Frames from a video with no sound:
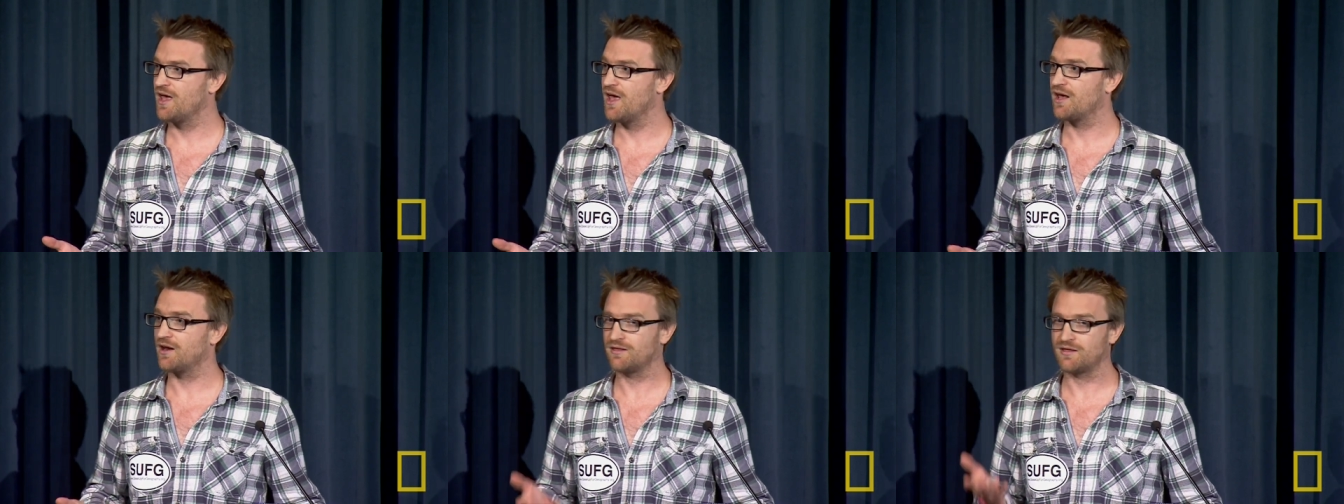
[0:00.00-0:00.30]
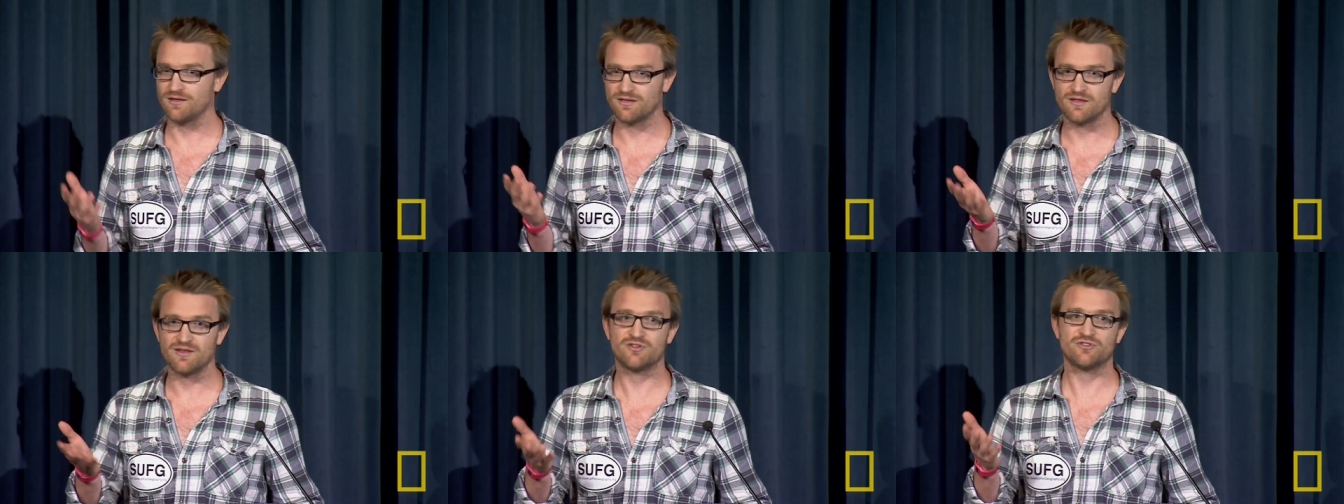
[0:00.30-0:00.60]
And I
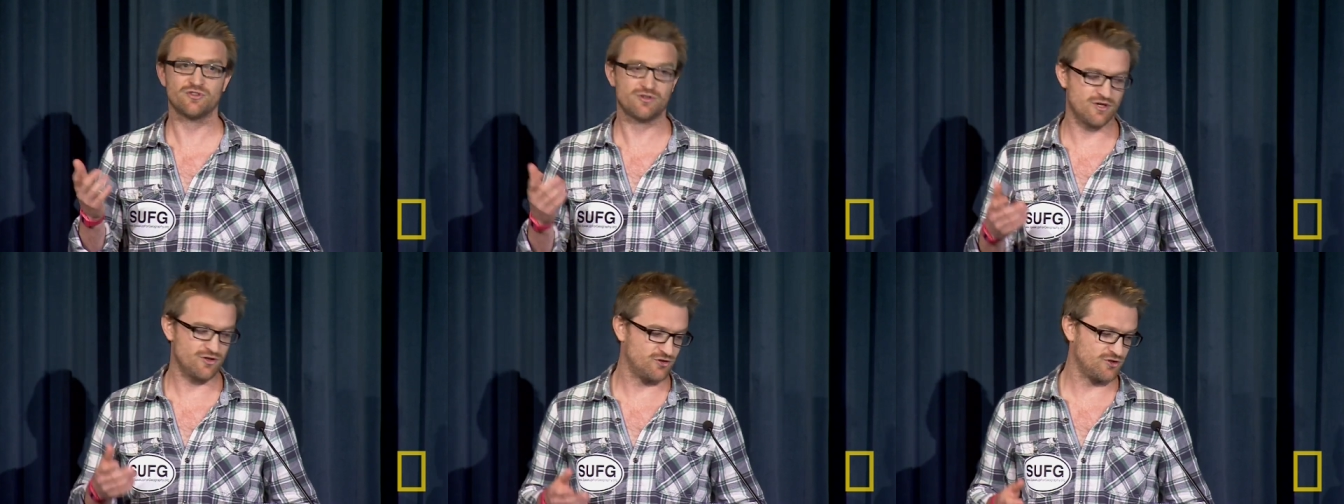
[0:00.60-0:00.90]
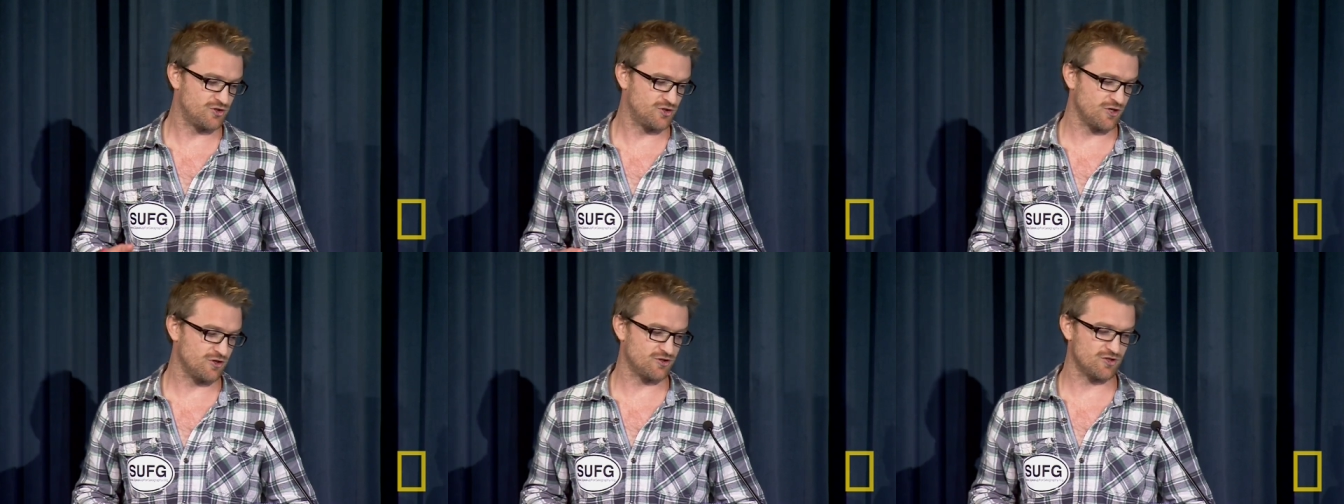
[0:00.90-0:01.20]
think that this is the
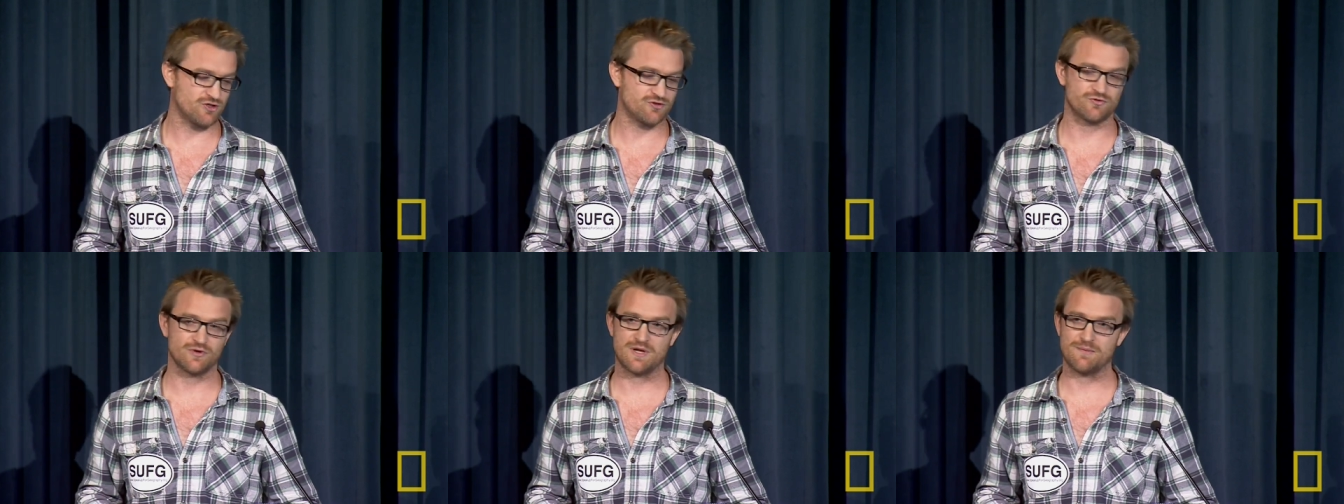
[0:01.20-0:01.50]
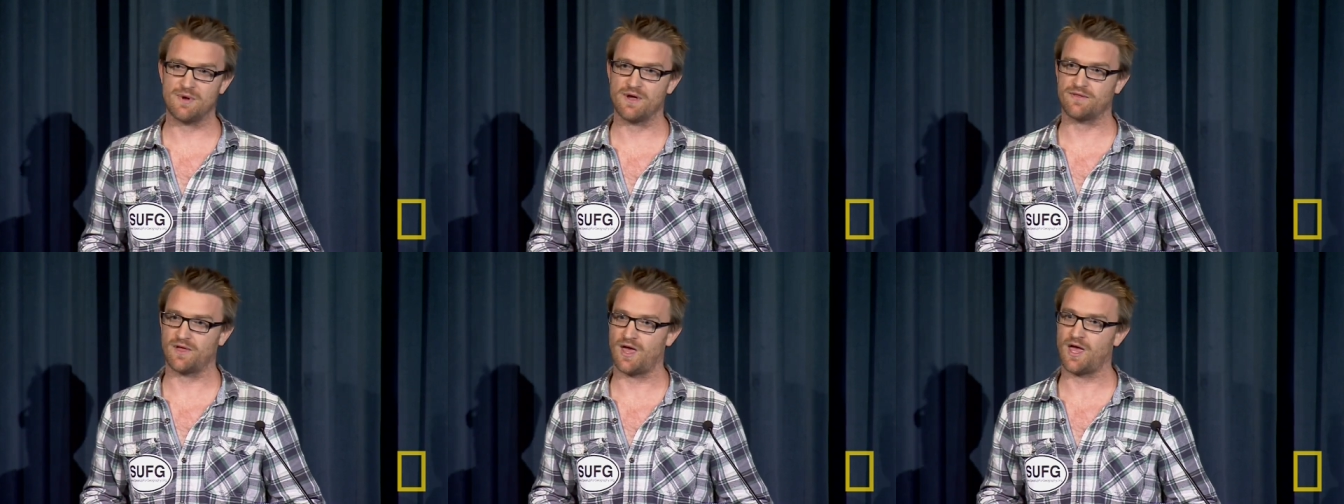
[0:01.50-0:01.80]
institution to really
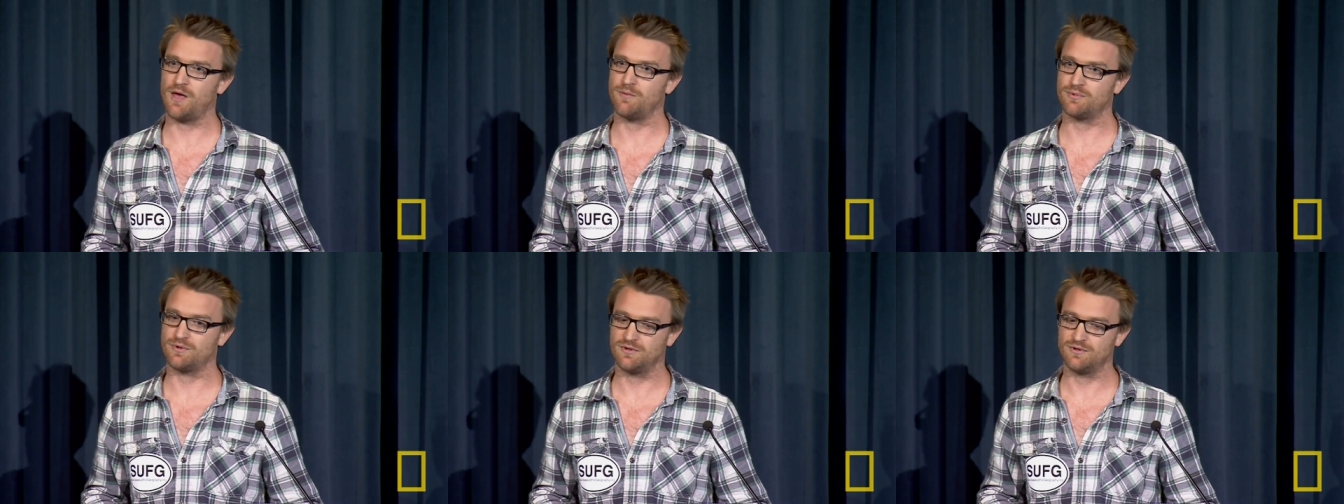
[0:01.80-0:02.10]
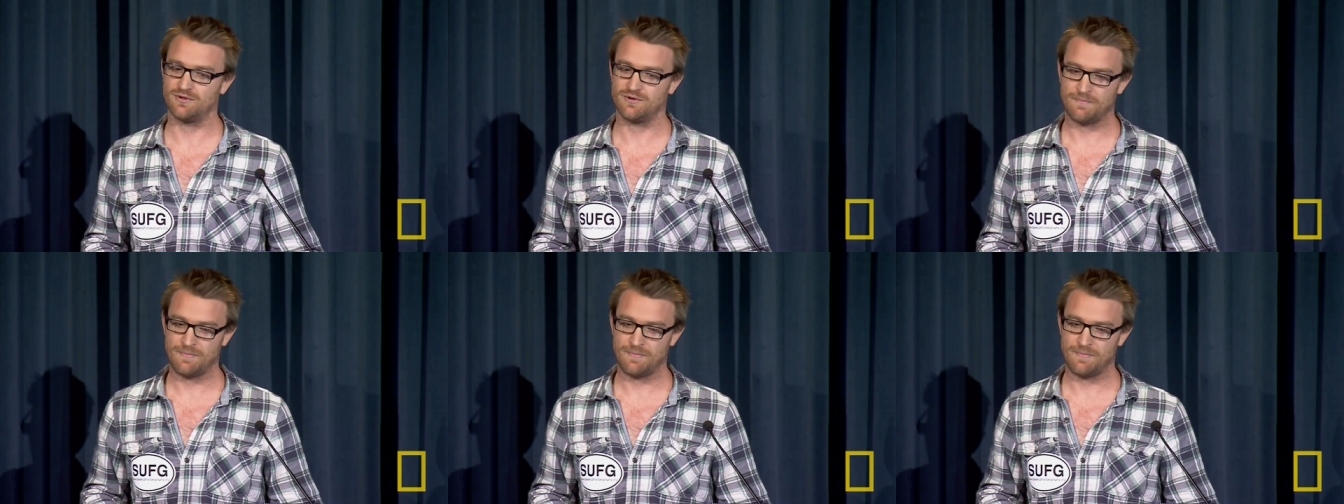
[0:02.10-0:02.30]
make that happen.